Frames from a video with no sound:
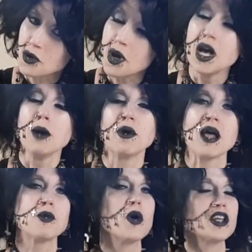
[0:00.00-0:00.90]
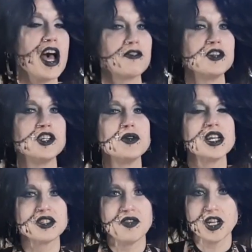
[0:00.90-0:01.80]
you, but I'm going to have to do
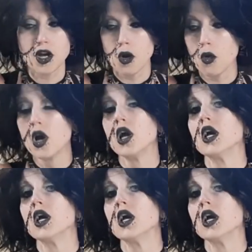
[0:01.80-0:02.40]
his video